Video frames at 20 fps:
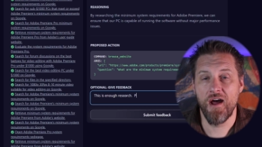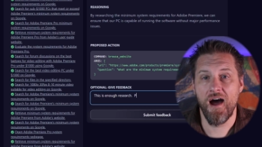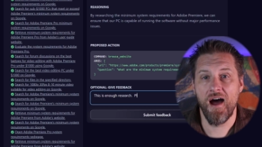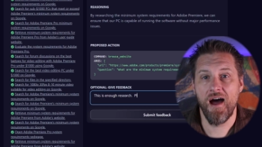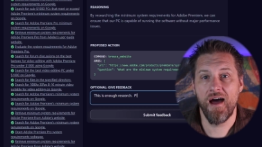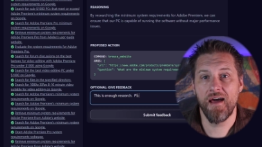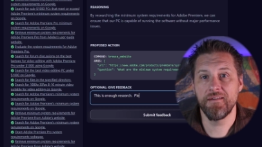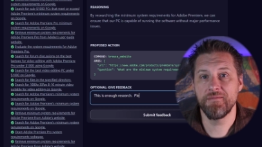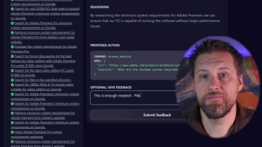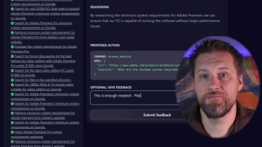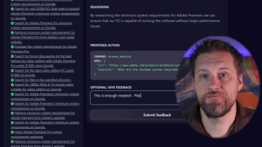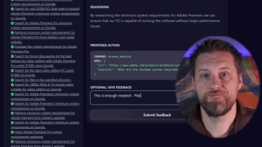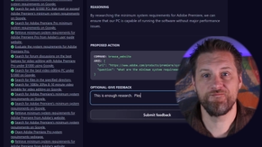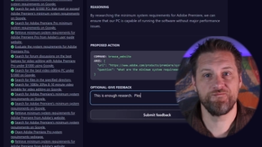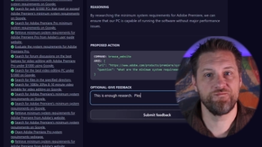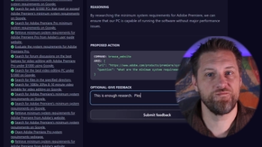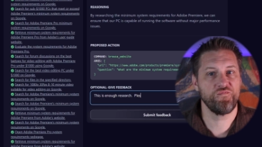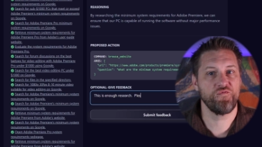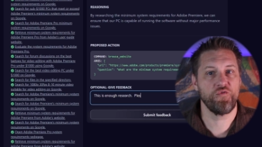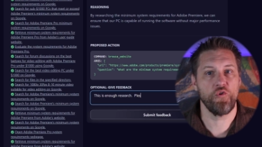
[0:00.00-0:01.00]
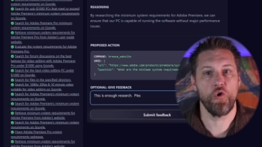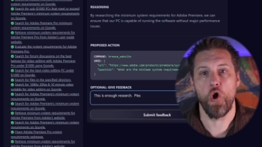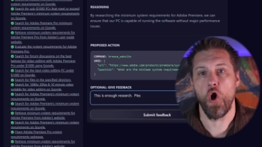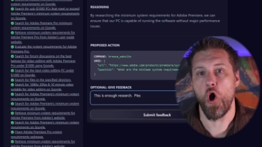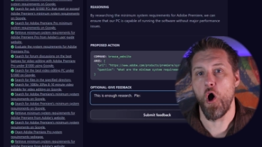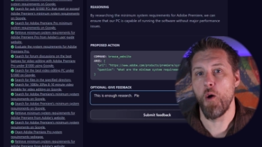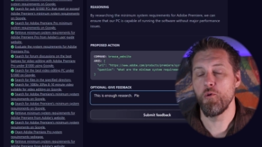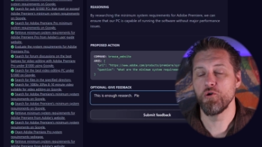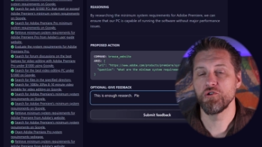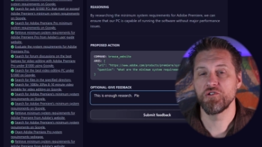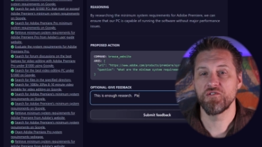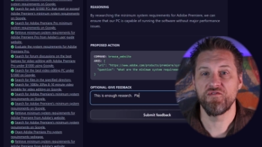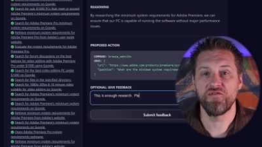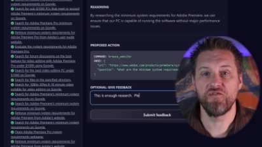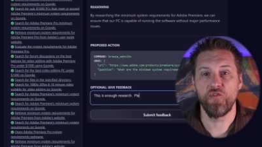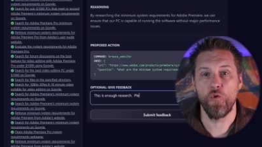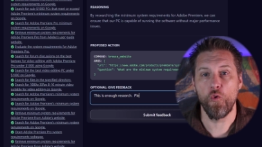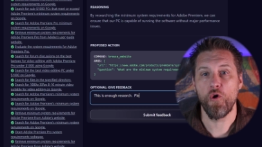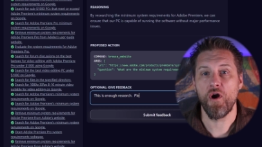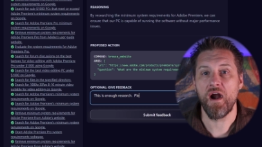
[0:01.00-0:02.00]
on for almost
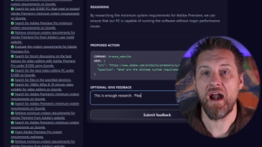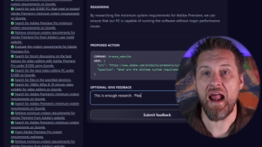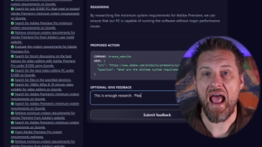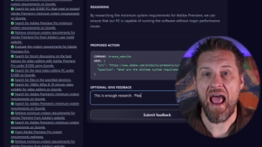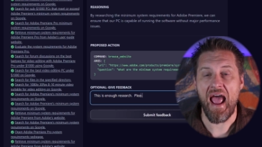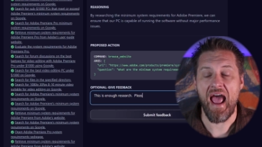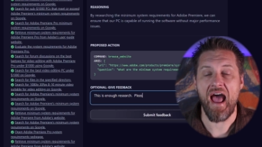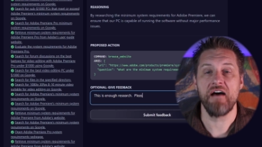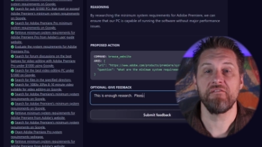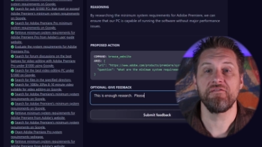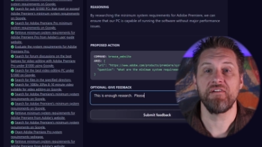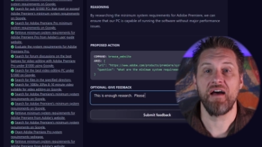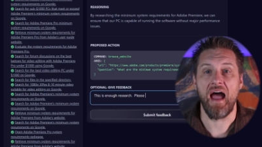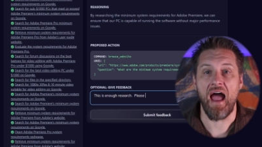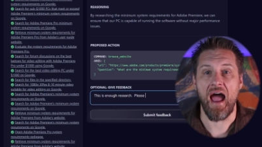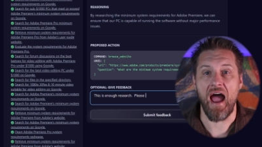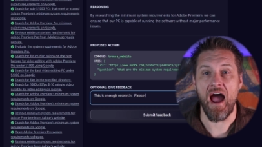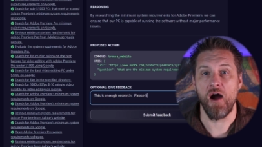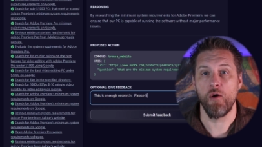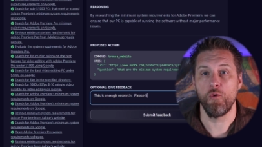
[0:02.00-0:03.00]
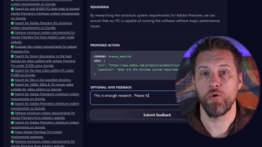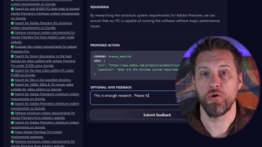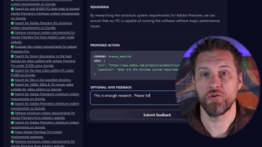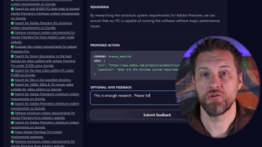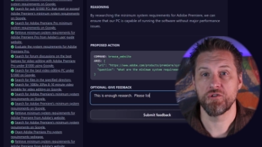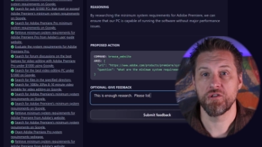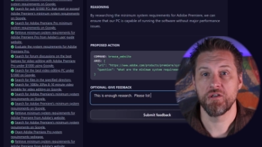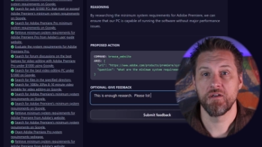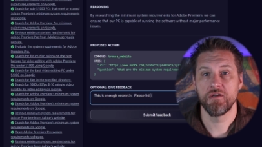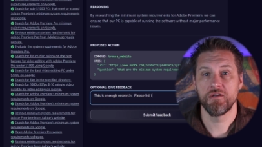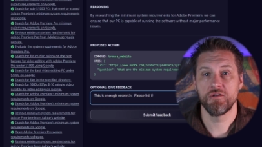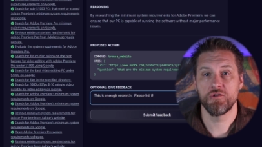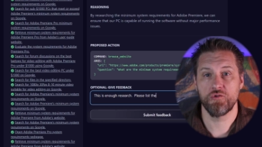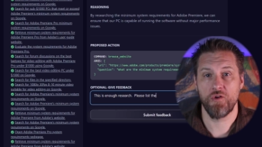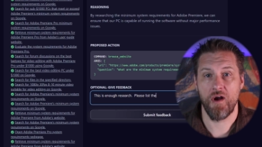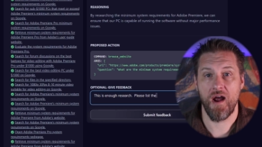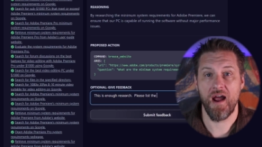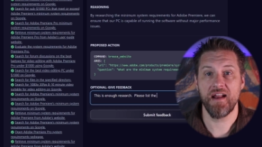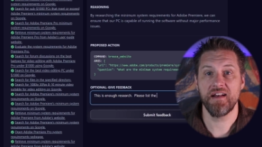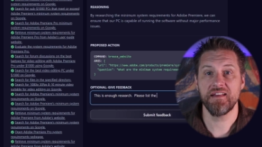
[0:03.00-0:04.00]
four and a half hours
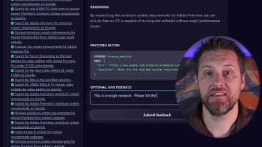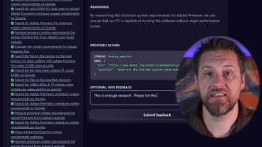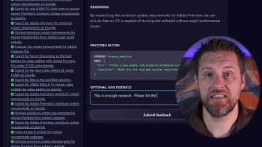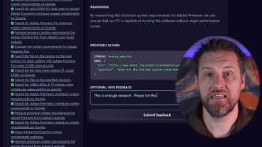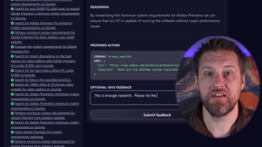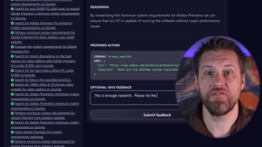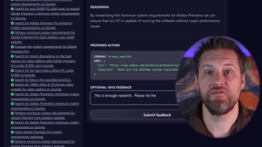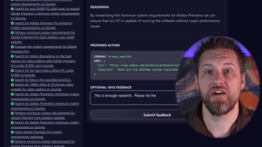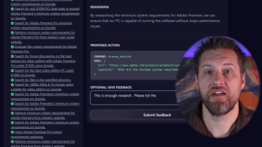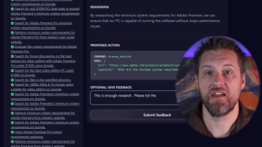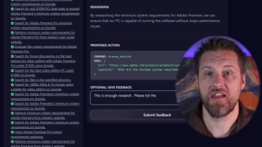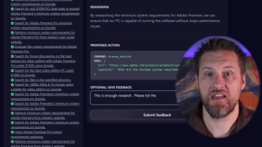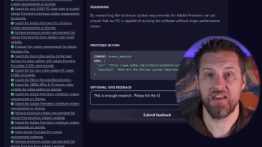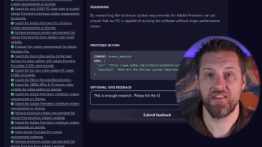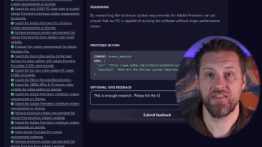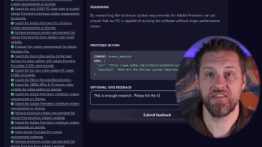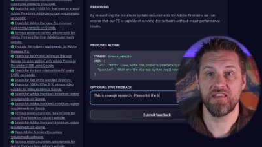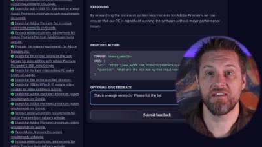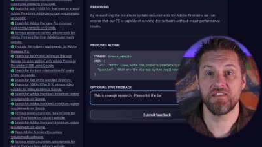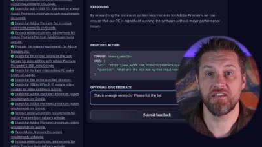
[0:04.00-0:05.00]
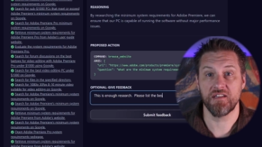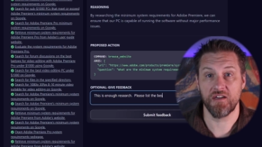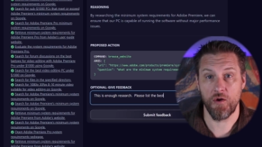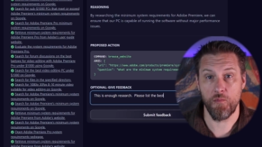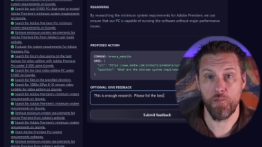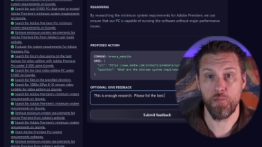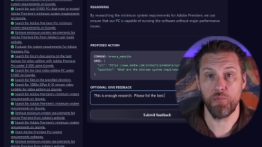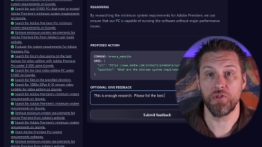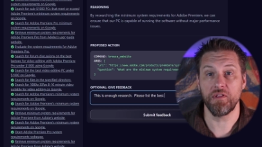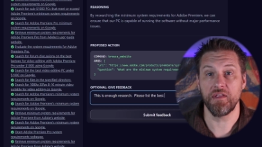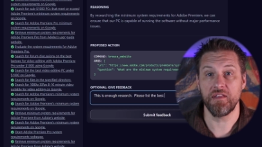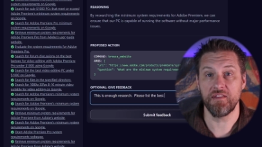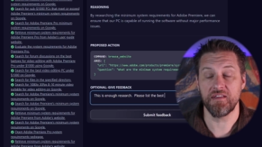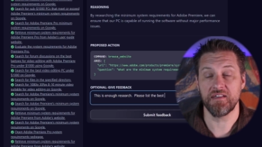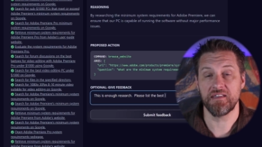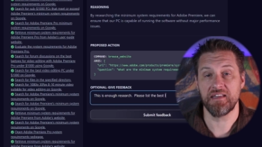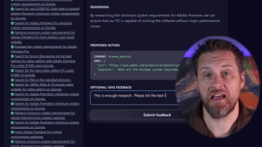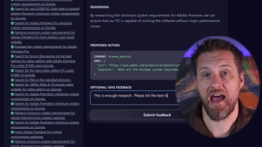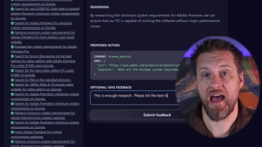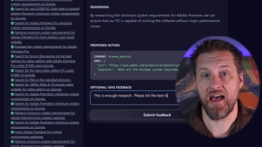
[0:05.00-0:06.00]
trying to see if I could get this to complete
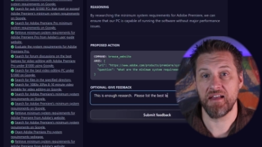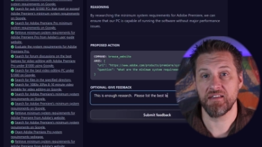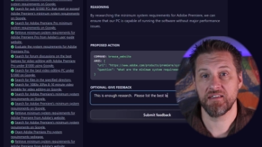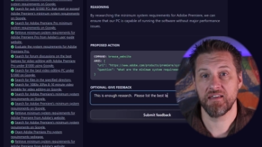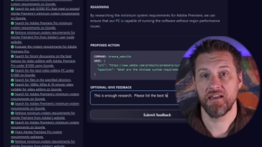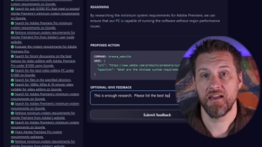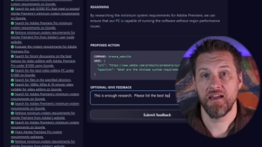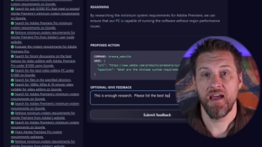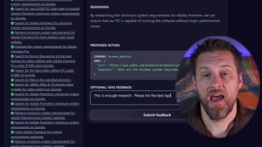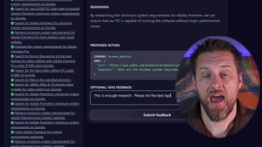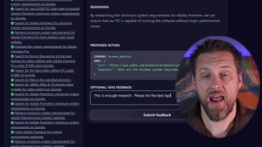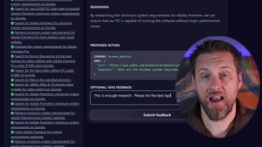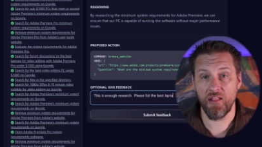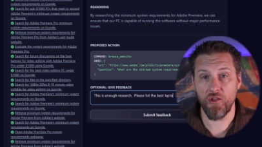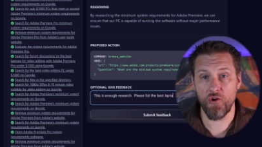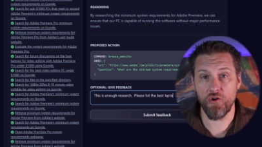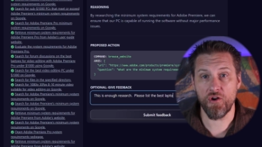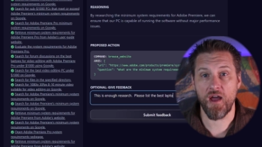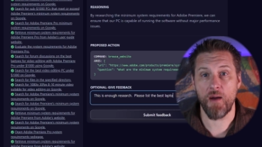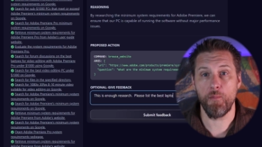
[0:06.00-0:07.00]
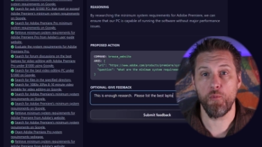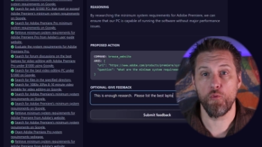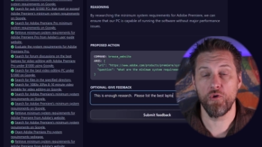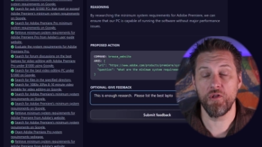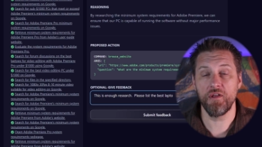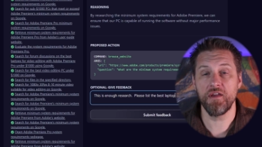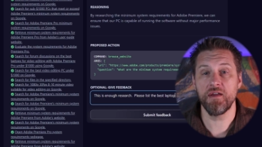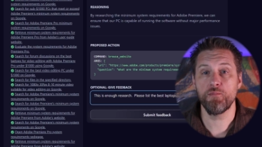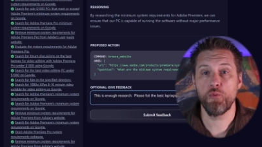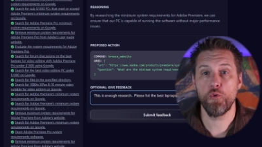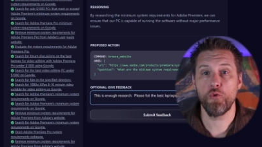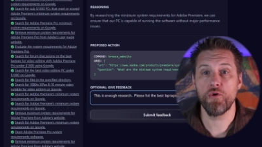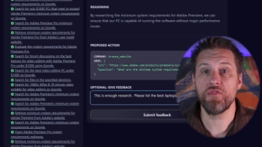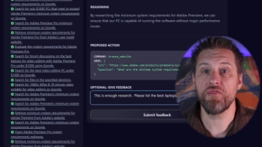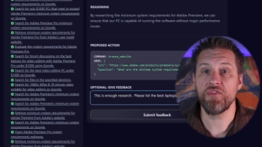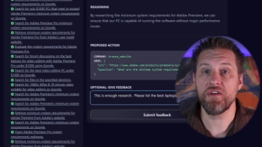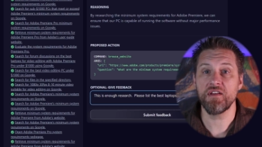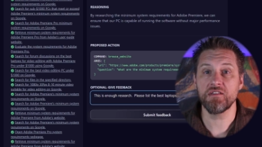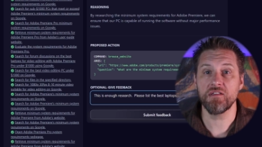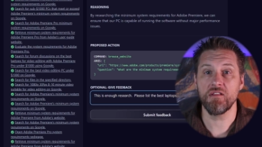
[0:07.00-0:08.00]
the task. And I learned a couple really
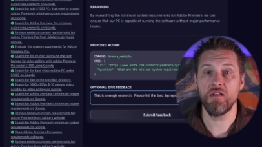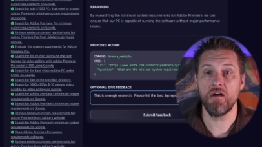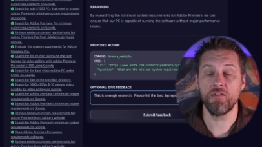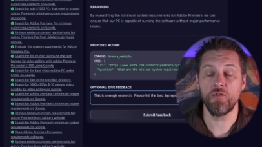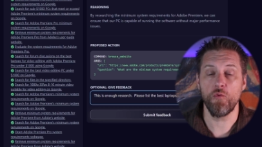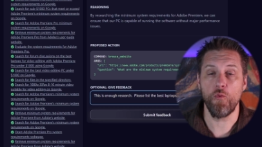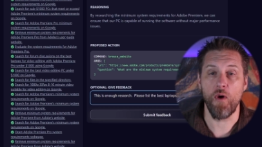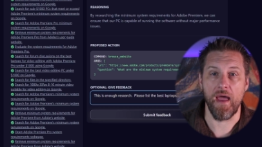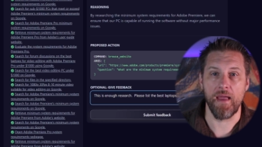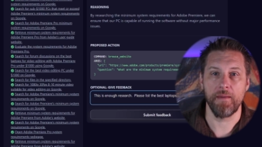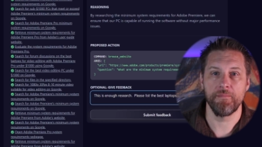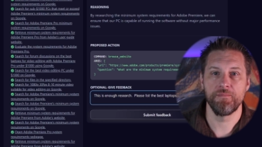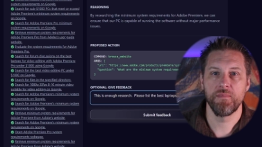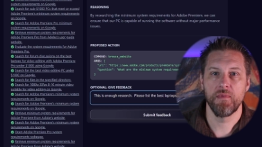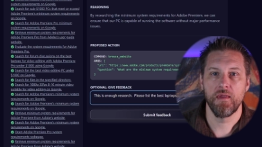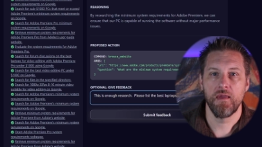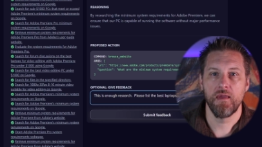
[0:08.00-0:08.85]
important things along the way.